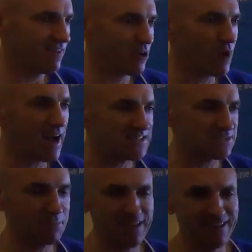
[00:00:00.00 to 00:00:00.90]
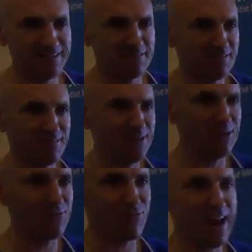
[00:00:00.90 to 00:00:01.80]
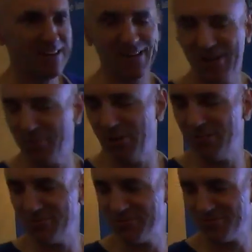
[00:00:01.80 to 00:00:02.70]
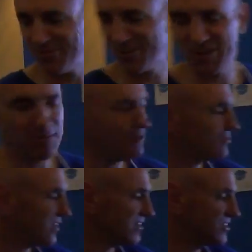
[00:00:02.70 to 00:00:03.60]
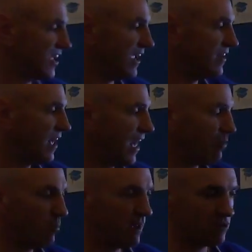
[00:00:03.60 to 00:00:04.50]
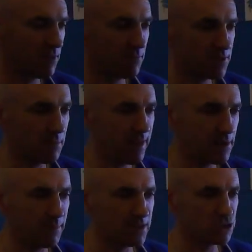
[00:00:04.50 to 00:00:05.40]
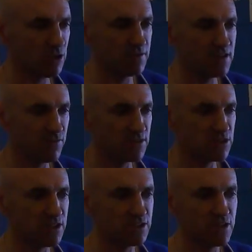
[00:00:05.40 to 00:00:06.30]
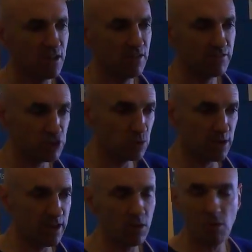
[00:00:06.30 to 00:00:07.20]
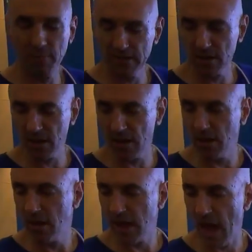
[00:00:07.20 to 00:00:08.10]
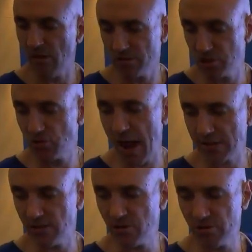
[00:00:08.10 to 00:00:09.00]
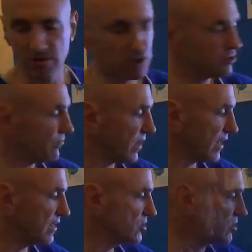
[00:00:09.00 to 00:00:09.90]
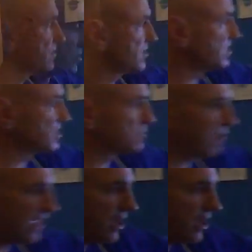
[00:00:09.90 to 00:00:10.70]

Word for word: you know high speed you know frantic commute commute uh, state, and we'll be able to, to paint a picture of the differences visually or mentally how they're distracted during those two different conditions. This display